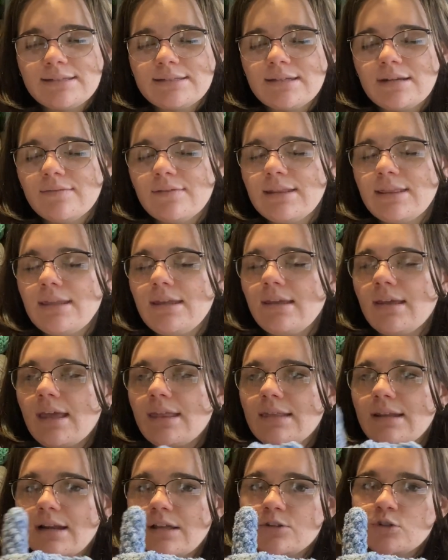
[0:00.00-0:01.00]
and everything.
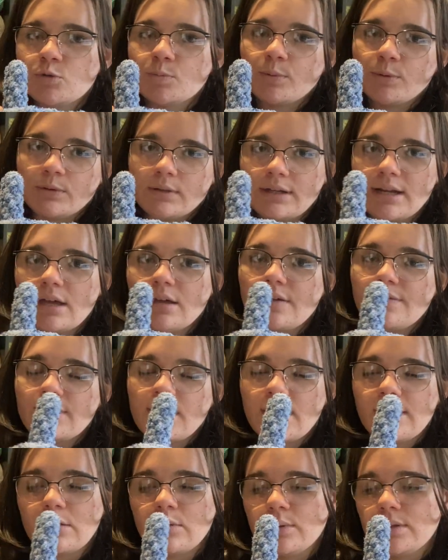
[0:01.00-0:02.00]
And then I'll just pull it out if the
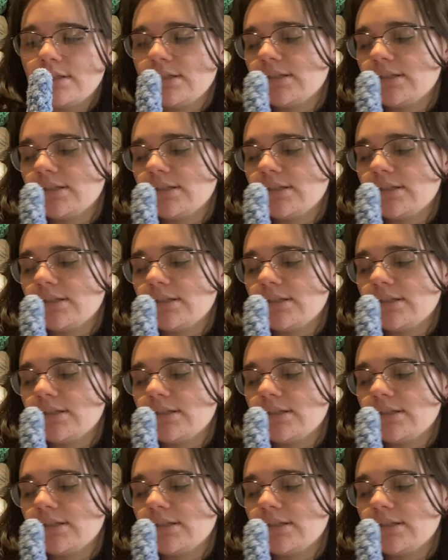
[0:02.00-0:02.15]
other one